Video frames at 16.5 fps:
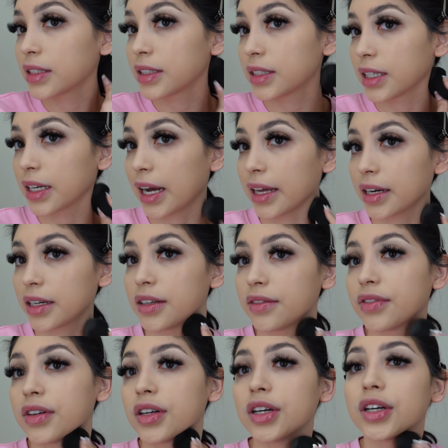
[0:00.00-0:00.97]
to kind
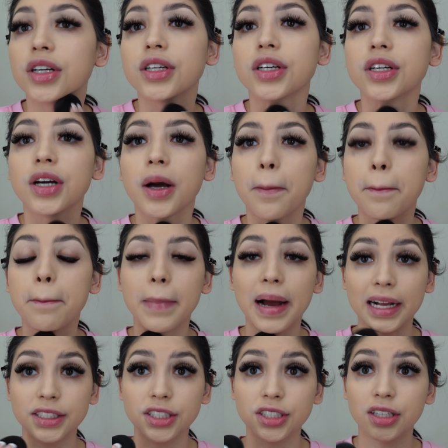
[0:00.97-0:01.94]
of
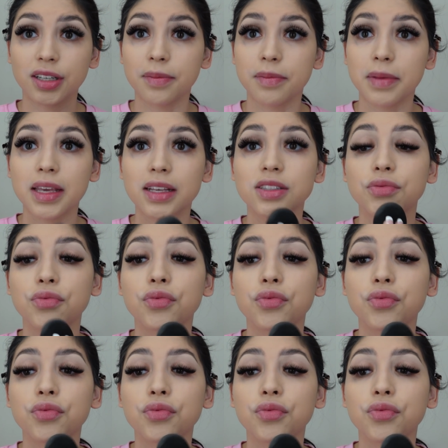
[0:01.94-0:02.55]
match me as